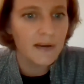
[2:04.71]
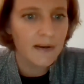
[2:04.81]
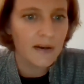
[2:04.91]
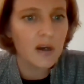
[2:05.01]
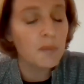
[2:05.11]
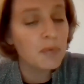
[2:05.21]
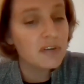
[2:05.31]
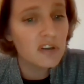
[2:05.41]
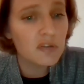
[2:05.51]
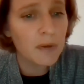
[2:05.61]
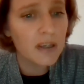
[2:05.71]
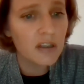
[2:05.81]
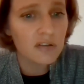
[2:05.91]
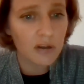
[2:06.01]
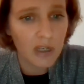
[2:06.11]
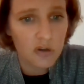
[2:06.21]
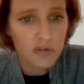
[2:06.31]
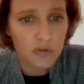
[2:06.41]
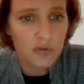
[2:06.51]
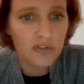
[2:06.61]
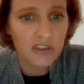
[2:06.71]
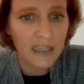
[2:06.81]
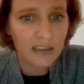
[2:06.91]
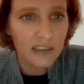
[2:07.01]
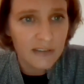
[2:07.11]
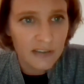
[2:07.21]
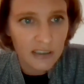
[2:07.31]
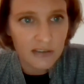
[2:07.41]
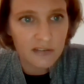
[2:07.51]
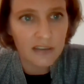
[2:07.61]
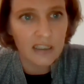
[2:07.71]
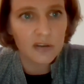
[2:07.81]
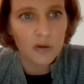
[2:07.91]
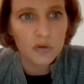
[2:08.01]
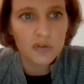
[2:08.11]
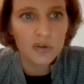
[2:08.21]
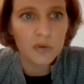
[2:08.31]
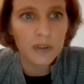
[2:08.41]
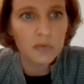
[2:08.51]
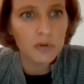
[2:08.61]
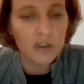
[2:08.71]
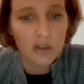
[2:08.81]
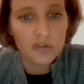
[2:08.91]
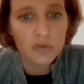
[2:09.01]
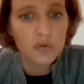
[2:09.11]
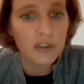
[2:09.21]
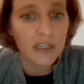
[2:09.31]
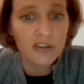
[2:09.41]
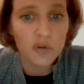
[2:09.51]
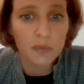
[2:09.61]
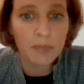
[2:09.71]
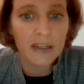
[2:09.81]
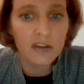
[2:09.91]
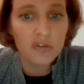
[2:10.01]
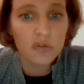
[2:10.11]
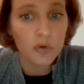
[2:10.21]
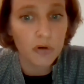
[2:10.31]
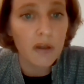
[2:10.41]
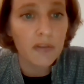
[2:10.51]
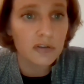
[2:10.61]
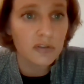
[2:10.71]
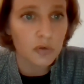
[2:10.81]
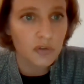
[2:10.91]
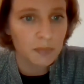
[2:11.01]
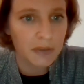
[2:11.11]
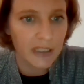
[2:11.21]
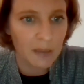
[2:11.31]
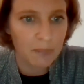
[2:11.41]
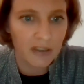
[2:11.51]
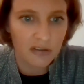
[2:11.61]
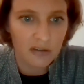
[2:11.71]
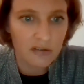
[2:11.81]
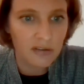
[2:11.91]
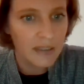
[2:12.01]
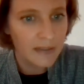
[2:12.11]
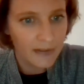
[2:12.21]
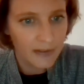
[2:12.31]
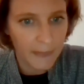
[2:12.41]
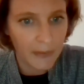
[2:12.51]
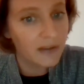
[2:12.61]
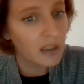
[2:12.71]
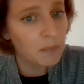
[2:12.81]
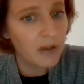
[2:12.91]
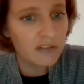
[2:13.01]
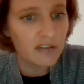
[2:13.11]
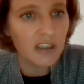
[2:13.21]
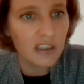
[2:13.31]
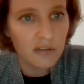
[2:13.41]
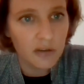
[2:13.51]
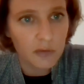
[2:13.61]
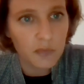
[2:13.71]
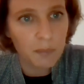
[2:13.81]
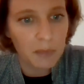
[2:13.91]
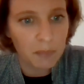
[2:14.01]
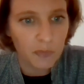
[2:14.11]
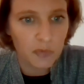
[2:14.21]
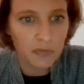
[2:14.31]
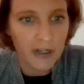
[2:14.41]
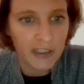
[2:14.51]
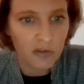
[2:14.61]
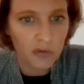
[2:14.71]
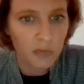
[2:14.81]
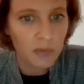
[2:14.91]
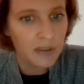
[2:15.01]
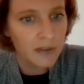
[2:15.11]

A business page allows you to see analytics, and also it allows you to connect your page to your other social media pages. And that makes it easier for people to find you.